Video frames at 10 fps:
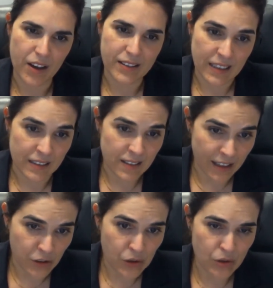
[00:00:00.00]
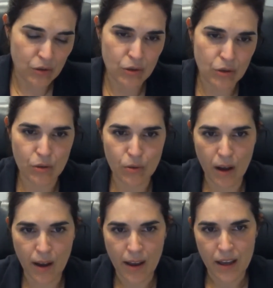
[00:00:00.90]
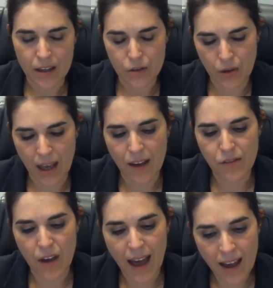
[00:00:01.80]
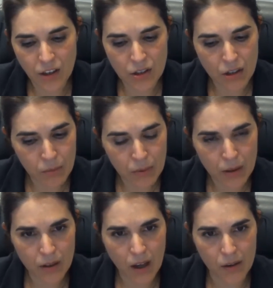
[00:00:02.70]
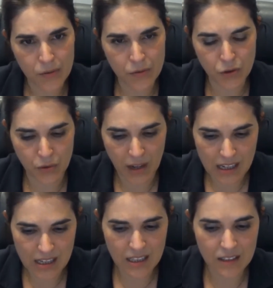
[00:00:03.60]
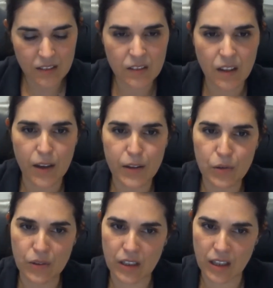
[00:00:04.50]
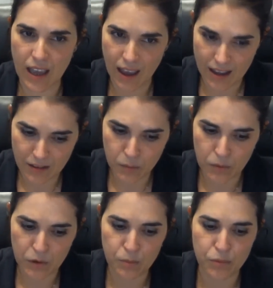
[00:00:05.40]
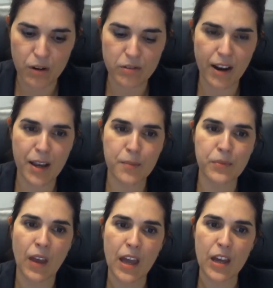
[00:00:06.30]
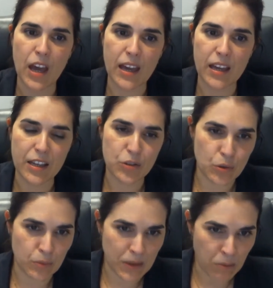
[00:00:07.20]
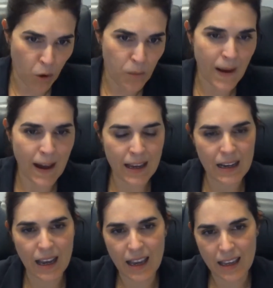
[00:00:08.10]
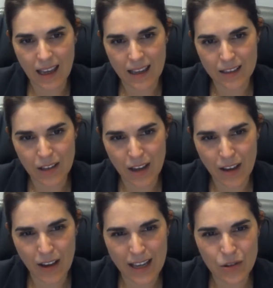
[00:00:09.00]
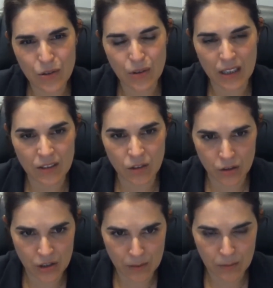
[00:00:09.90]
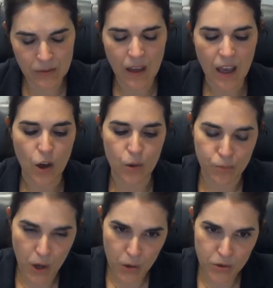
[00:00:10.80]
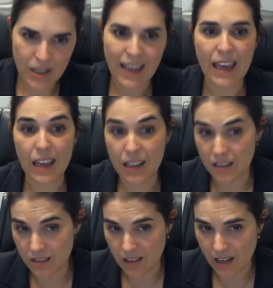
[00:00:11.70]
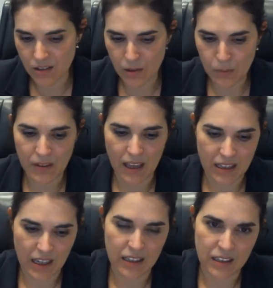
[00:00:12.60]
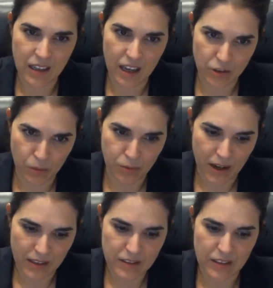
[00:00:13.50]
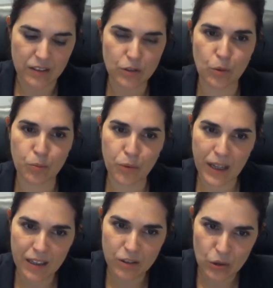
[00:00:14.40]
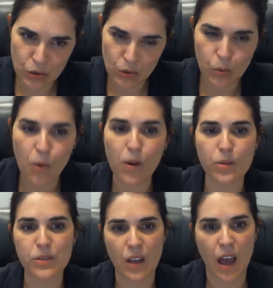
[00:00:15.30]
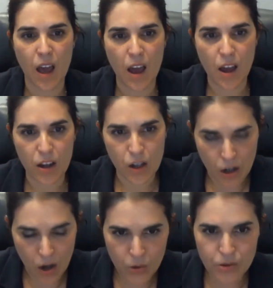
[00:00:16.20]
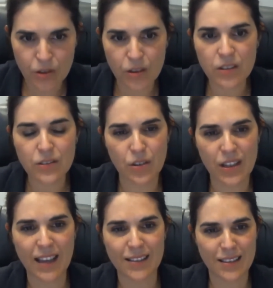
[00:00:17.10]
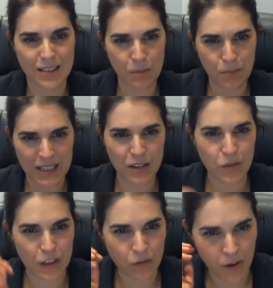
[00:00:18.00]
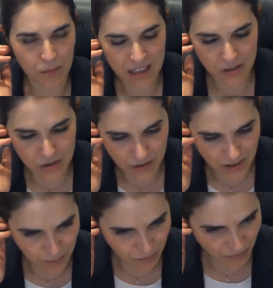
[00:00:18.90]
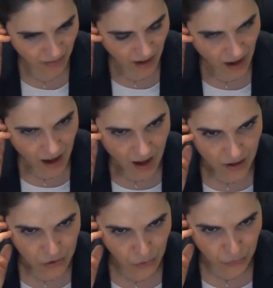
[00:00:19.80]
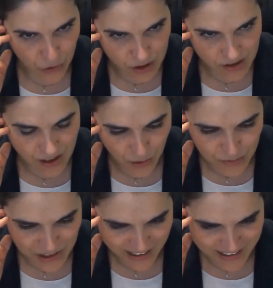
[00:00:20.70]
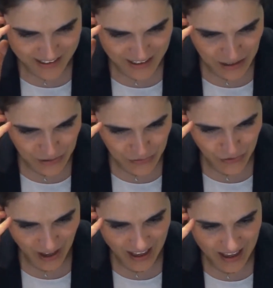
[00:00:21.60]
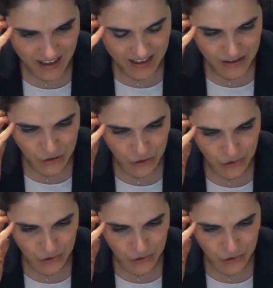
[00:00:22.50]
intention to have a higher number of trainees using Erasmus programs and to be mobile and do internships abroad in startups and in enterprises, to bring the two worlds closer so that they benefit from each other. The fourth objective is to